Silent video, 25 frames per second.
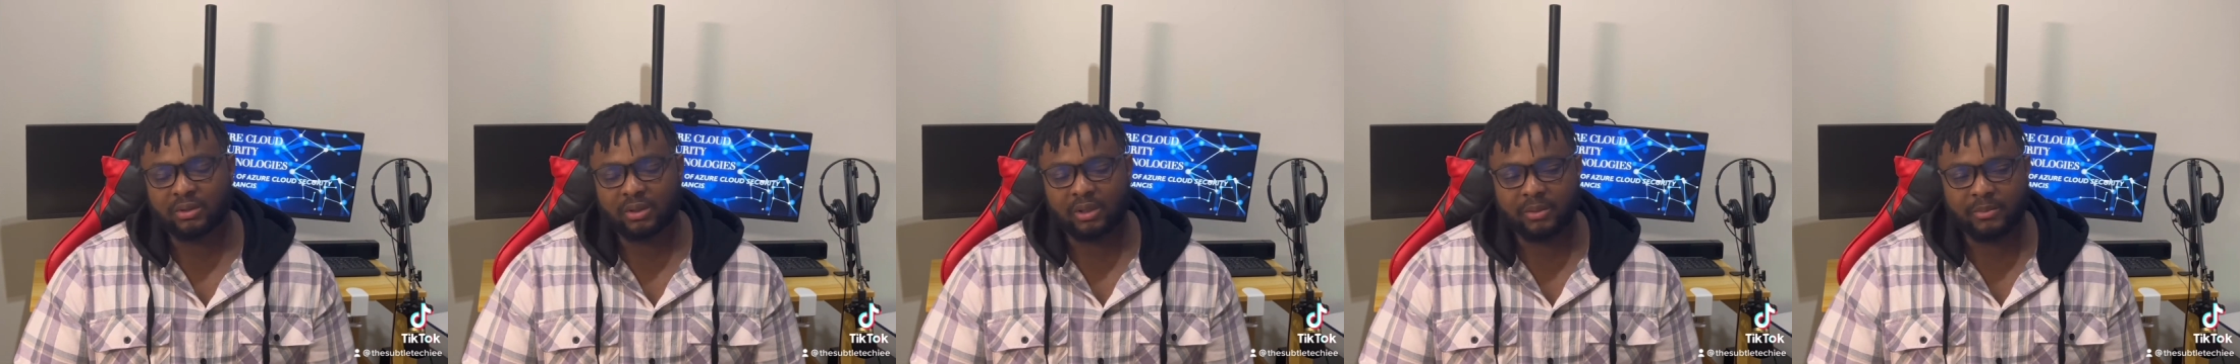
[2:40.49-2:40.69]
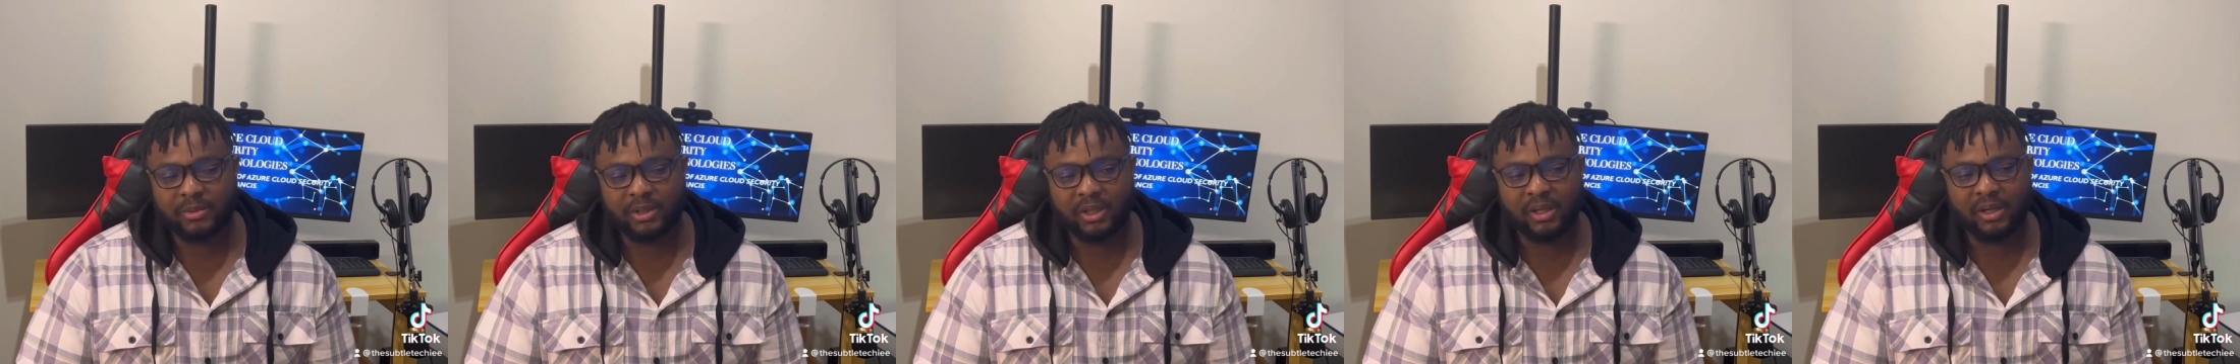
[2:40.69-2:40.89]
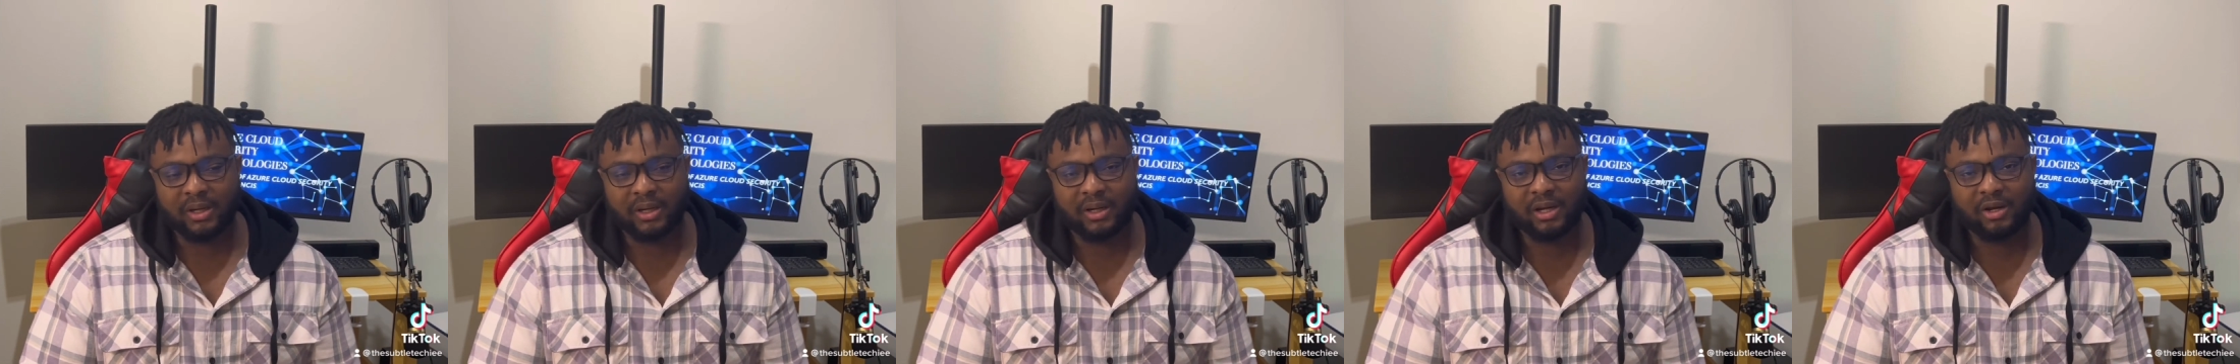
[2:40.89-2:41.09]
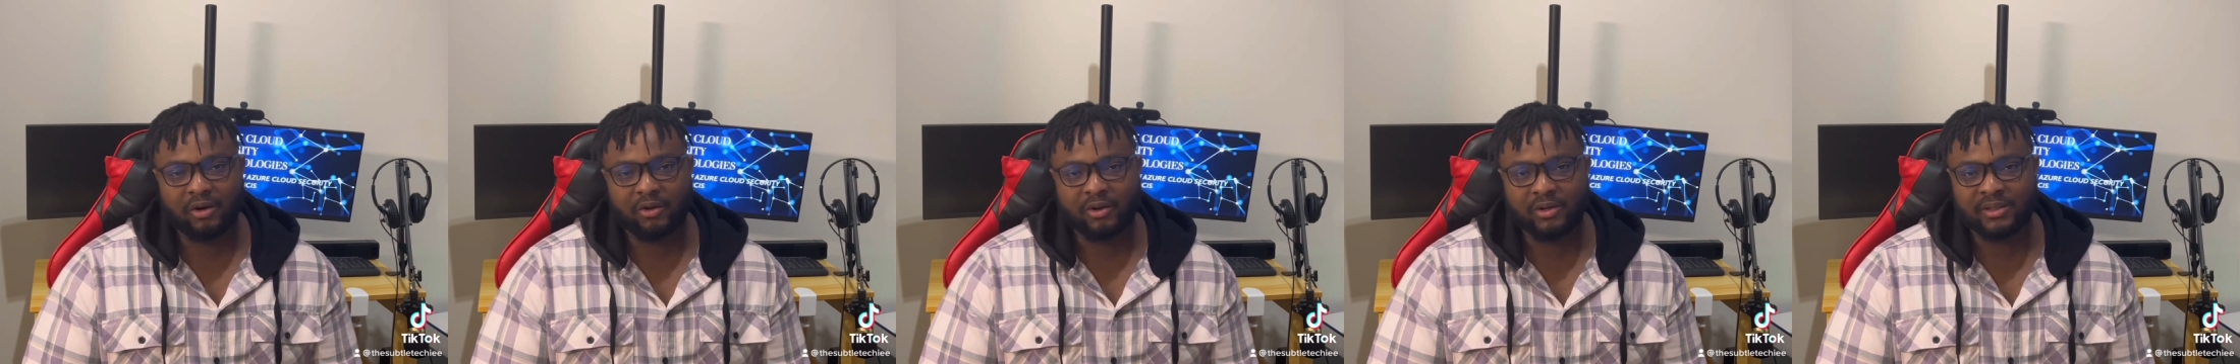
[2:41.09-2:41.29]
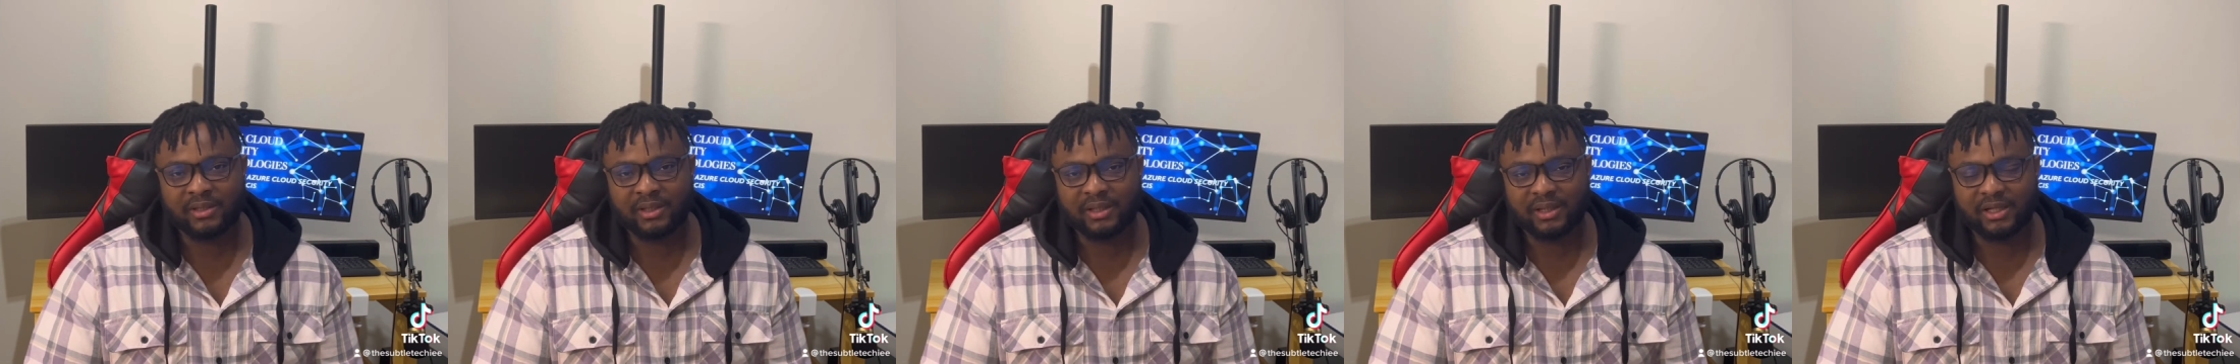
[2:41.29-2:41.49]
You can click
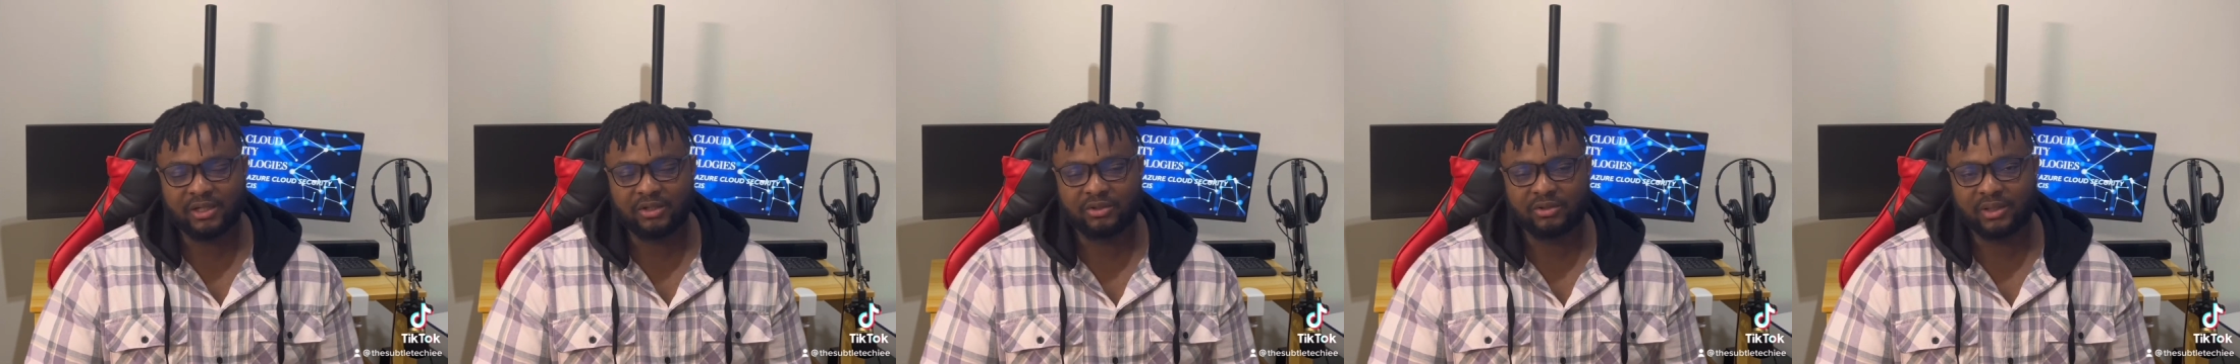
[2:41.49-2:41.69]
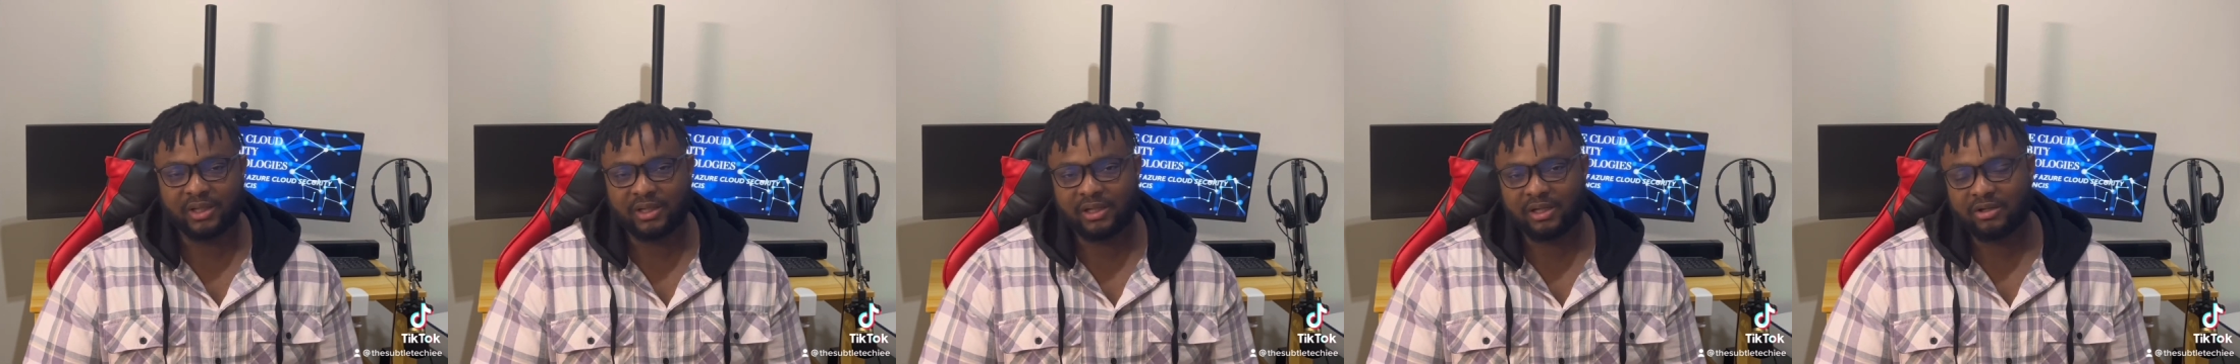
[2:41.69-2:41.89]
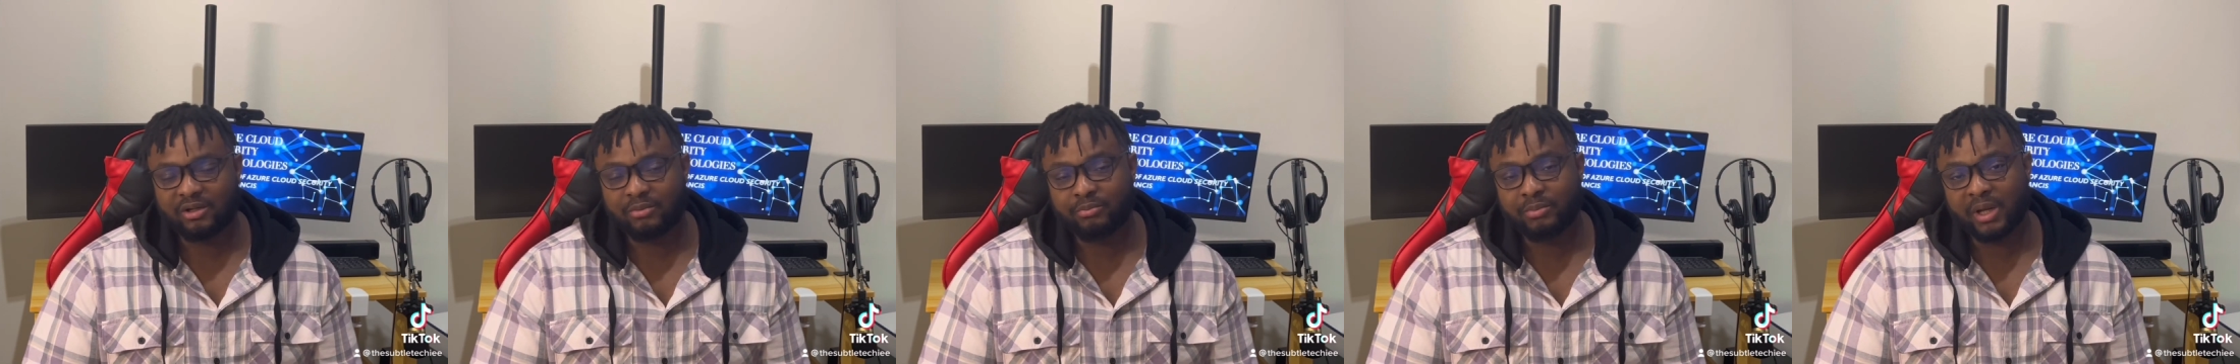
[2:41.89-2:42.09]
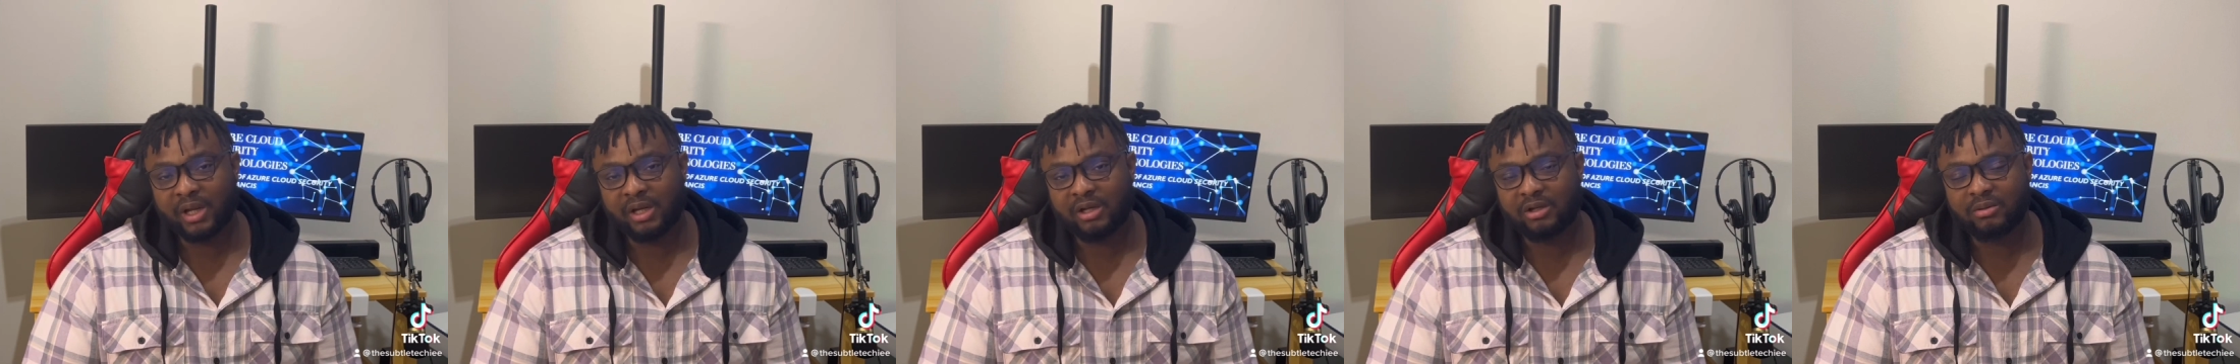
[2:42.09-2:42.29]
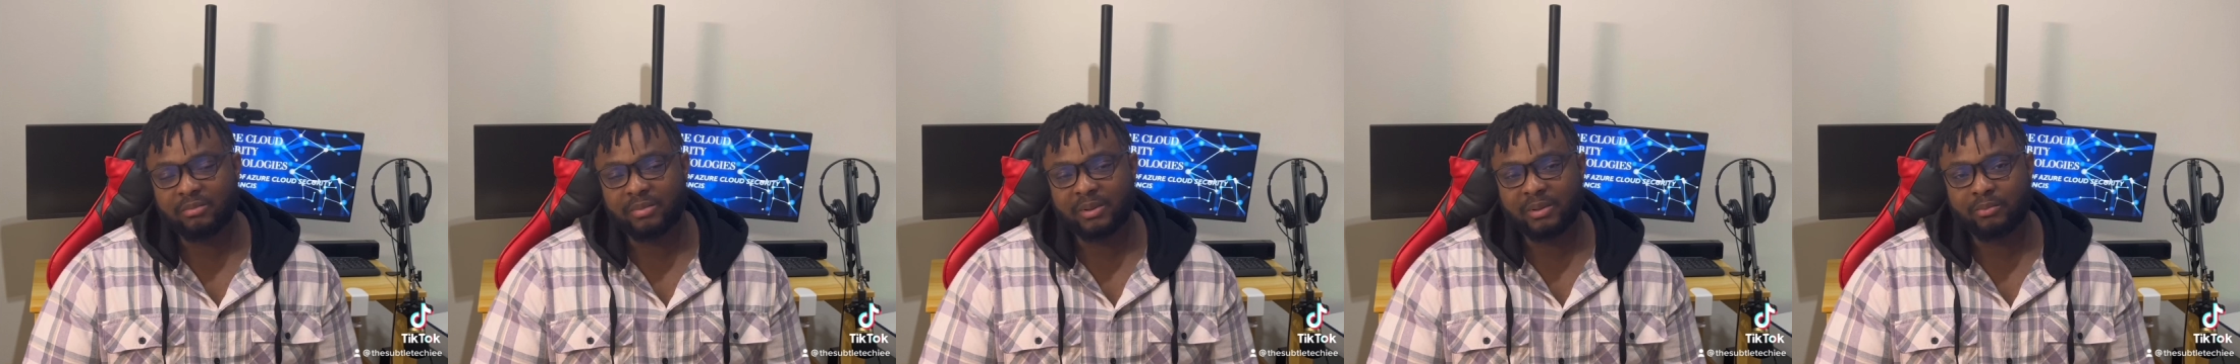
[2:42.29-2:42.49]
on the link to learn a little
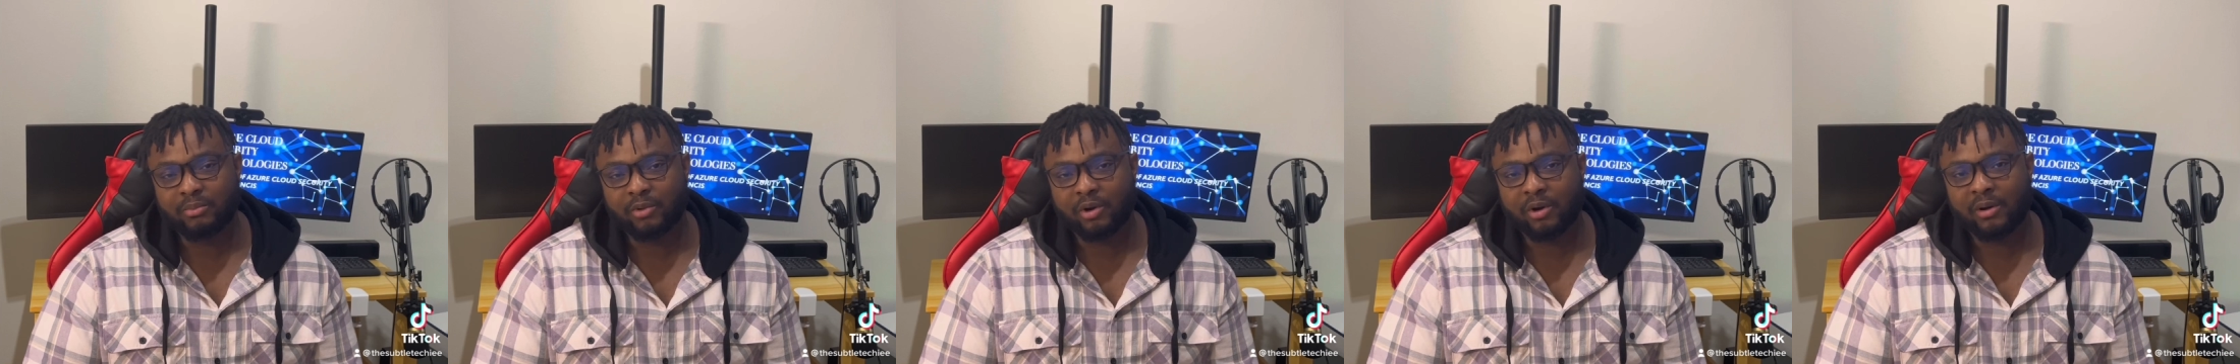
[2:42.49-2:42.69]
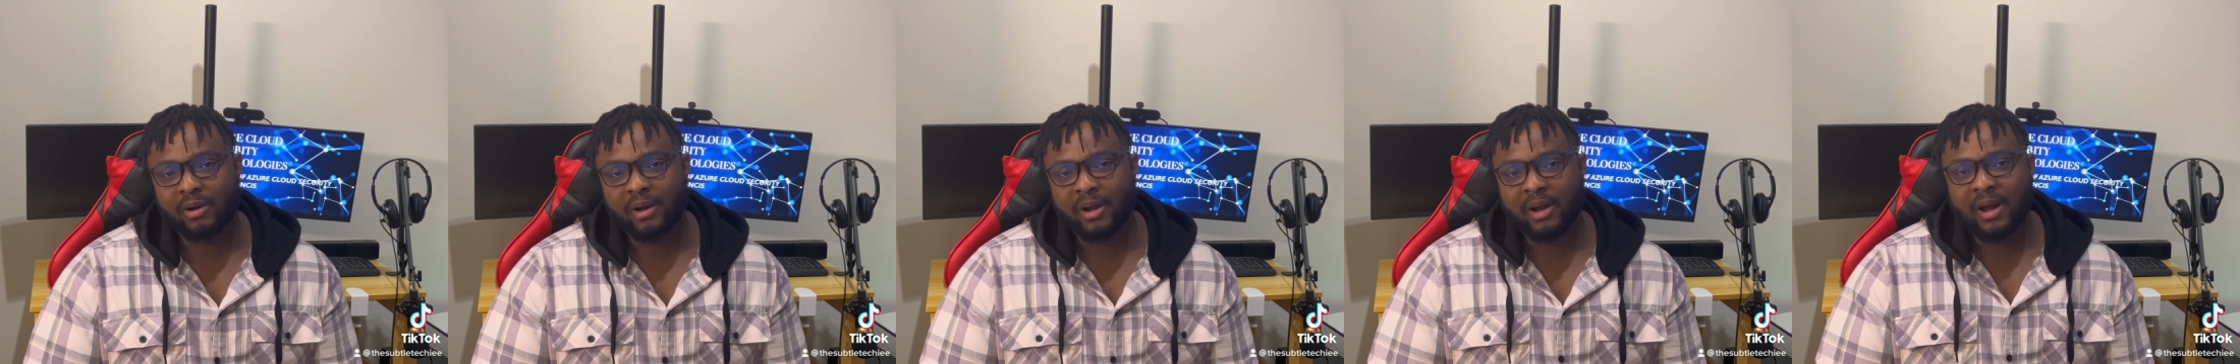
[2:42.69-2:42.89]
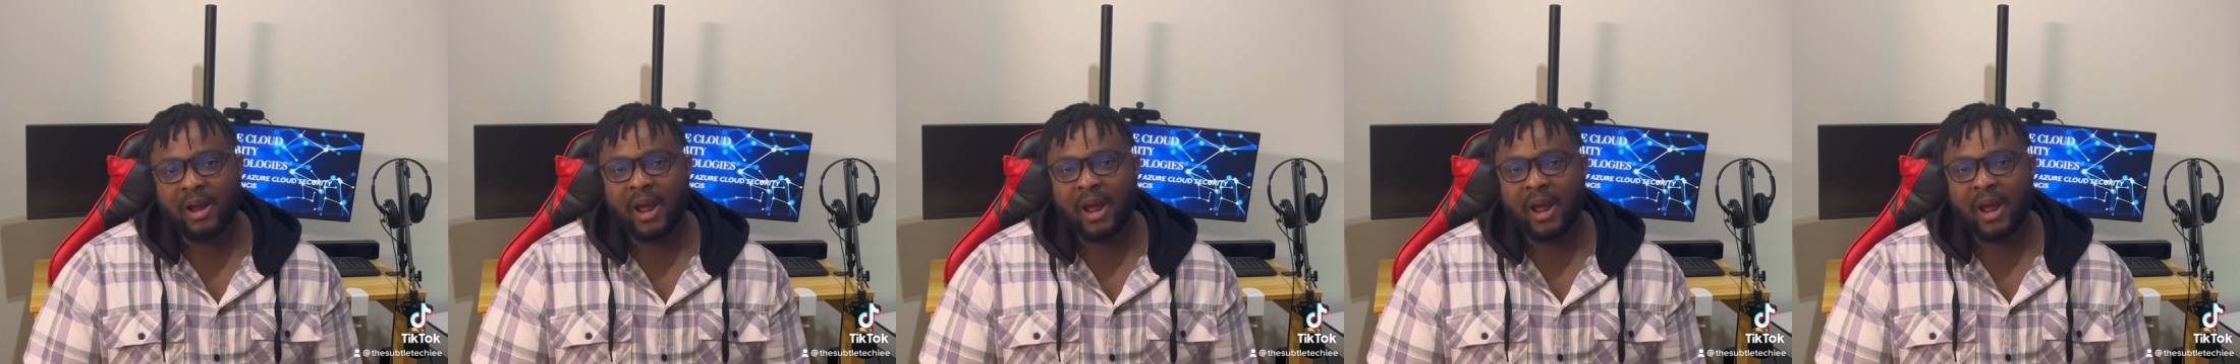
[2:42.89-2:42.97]
bit more